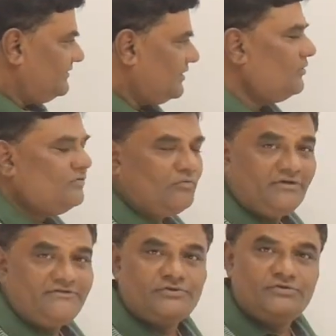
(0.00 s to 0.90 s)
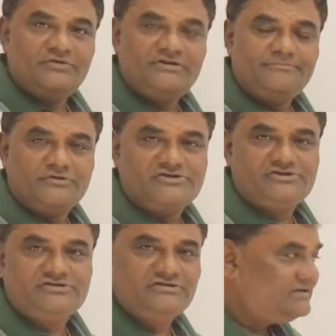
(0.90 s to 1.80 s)
Now what we should do in
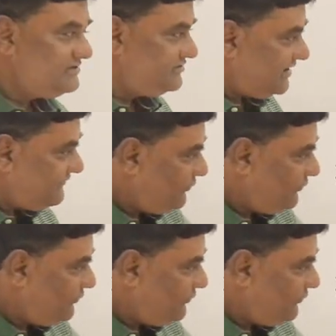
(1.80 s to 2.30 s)
push? Check